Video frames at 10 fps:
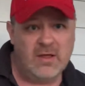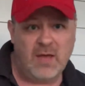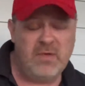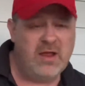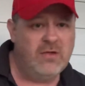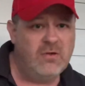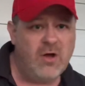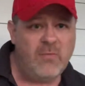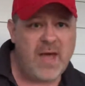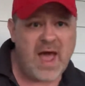I mean, you
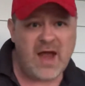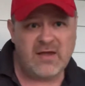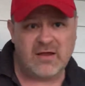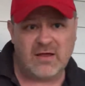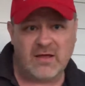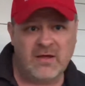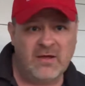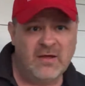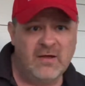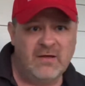go back to
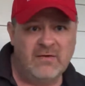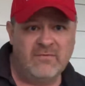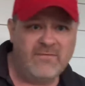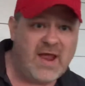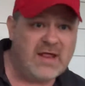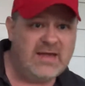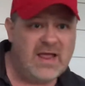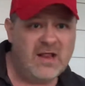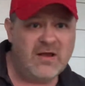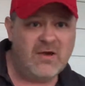Franklin
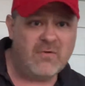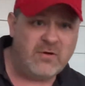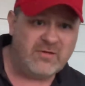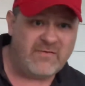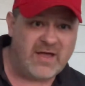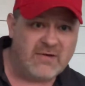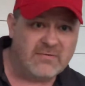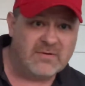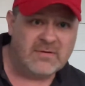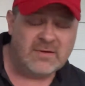Delano
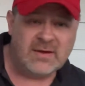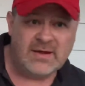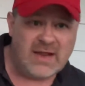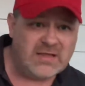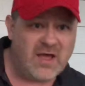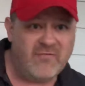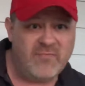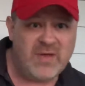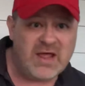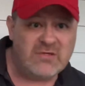Roosevelt. That son of a
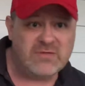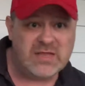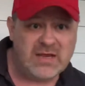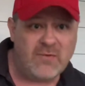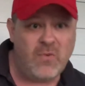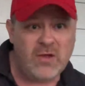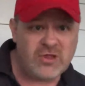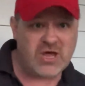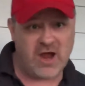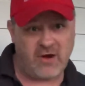bitch was in a
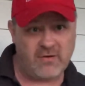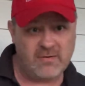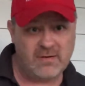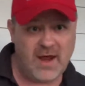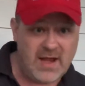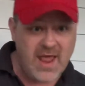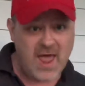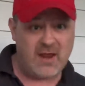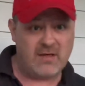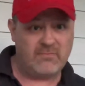wheelchair, and he
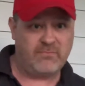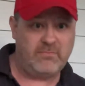had a